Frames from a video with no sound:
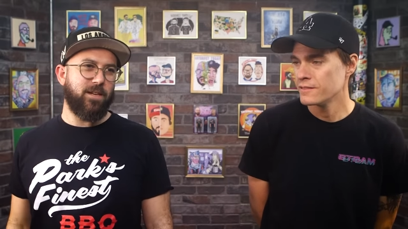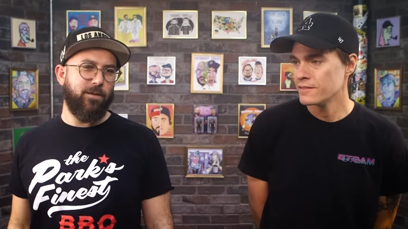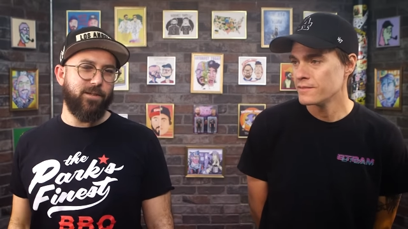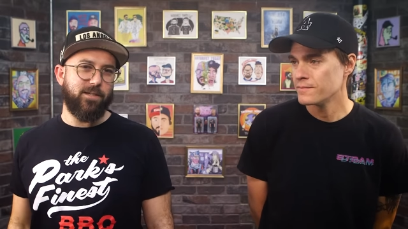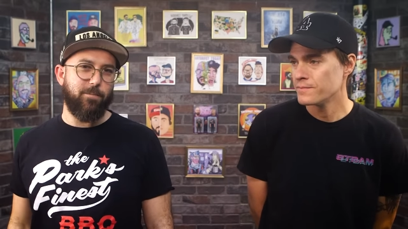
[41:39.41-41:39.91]

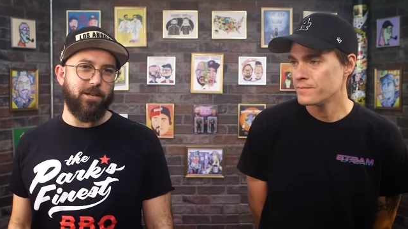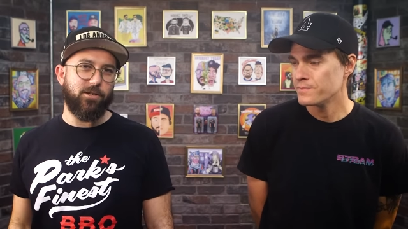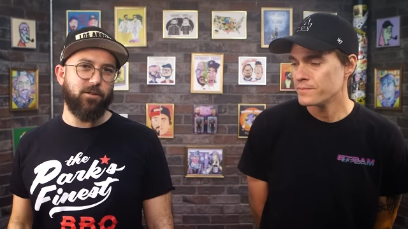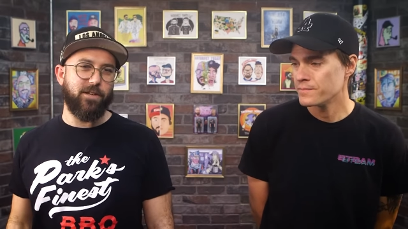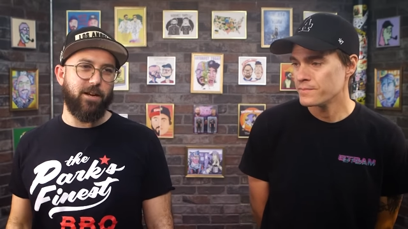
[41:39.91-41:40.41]
Speaker 1: If this debate
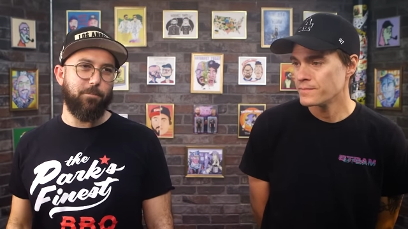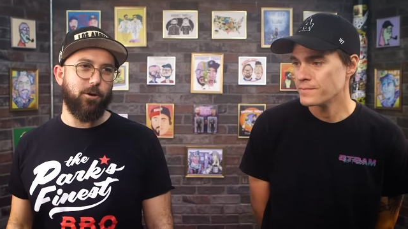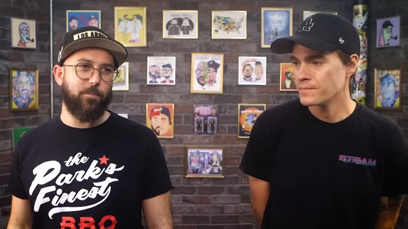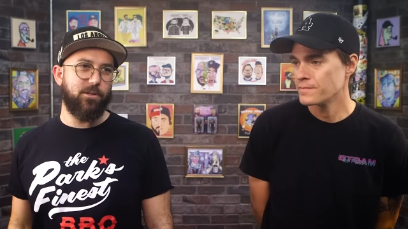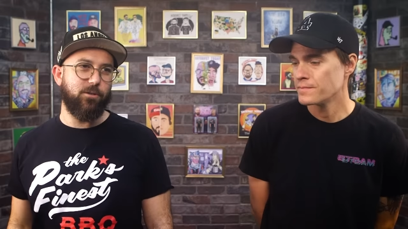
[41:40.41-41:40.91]
served any
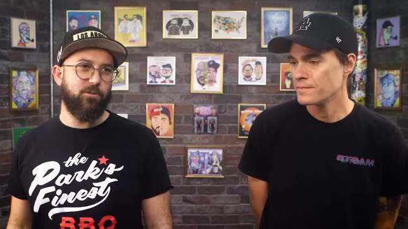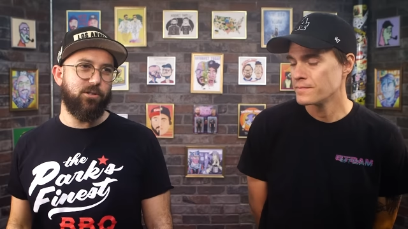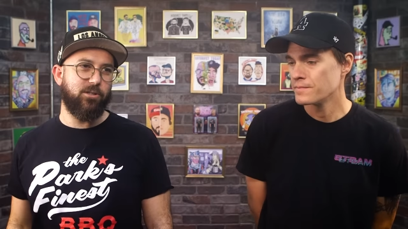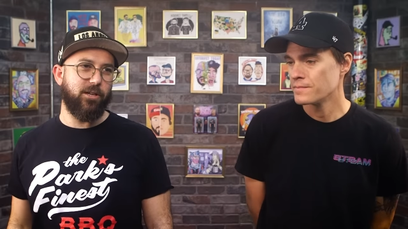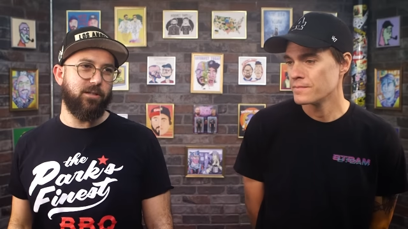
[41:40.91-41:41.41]
purpose, it was
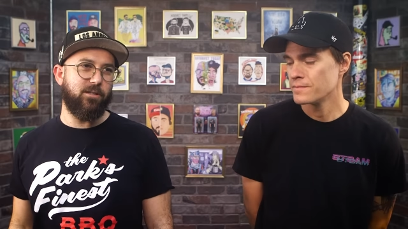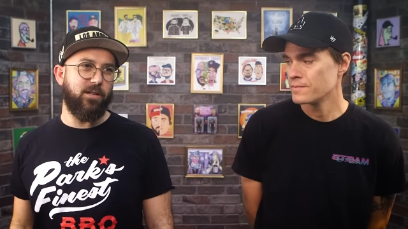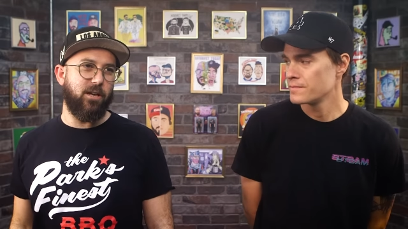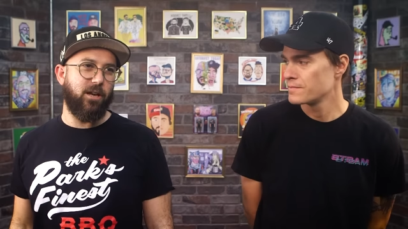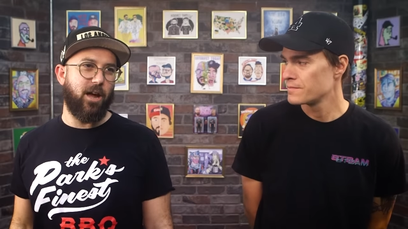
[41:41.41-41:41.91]
just like
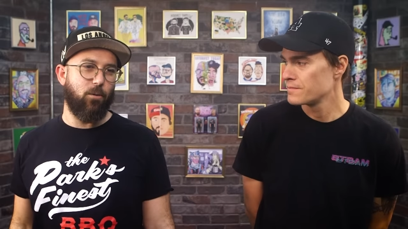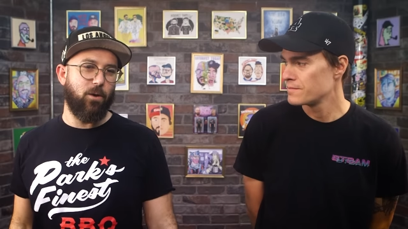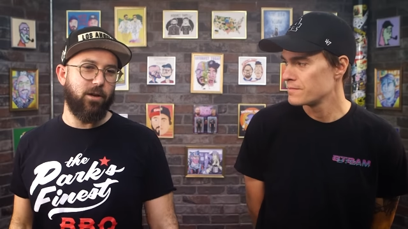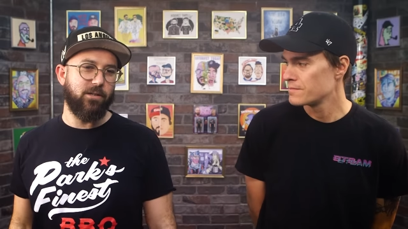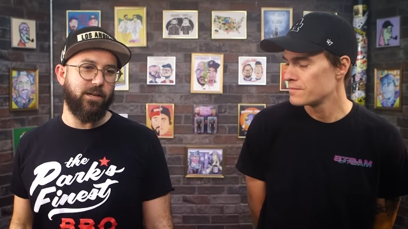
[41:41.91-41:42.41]
seeing how
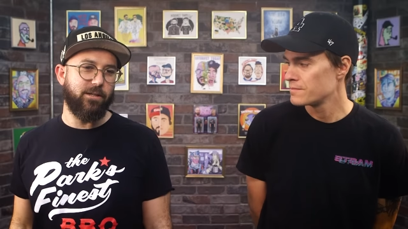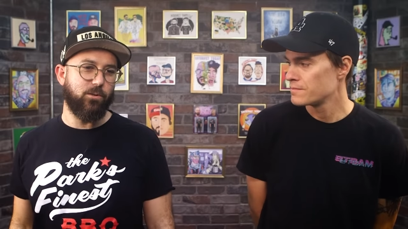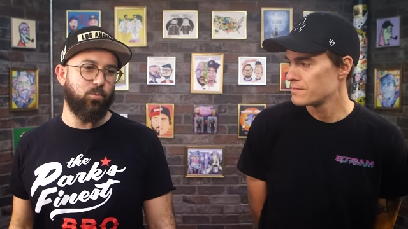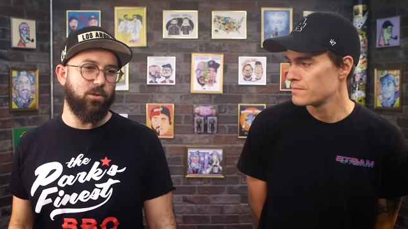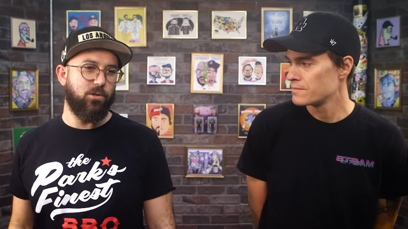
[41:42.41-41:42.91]
Ron
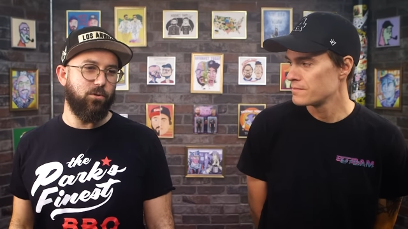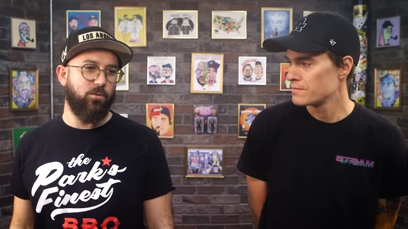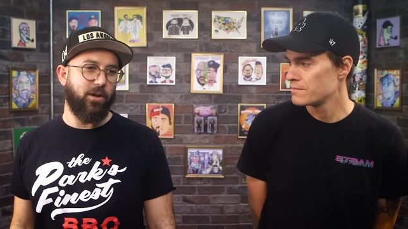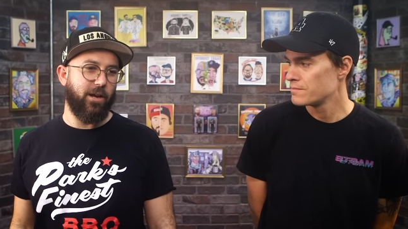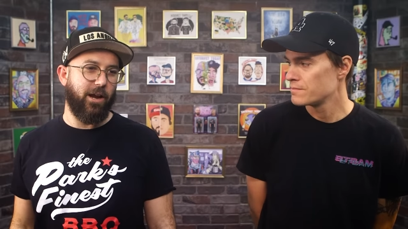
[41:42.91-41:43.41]
DeSantis would
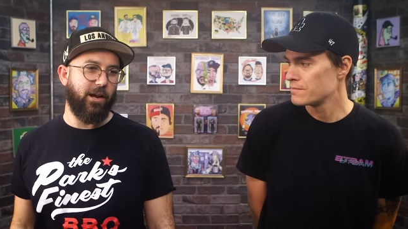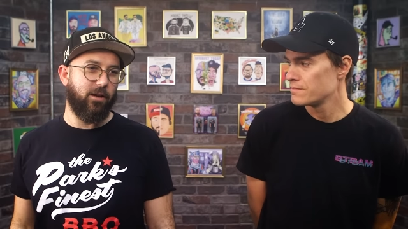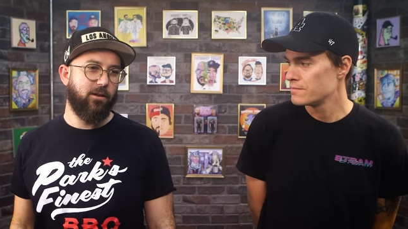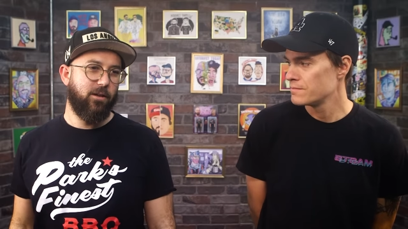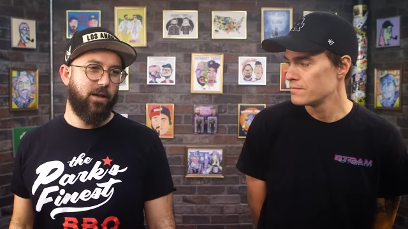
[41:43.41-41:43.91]
do in
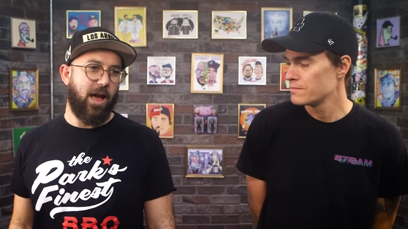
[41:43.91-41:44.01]
a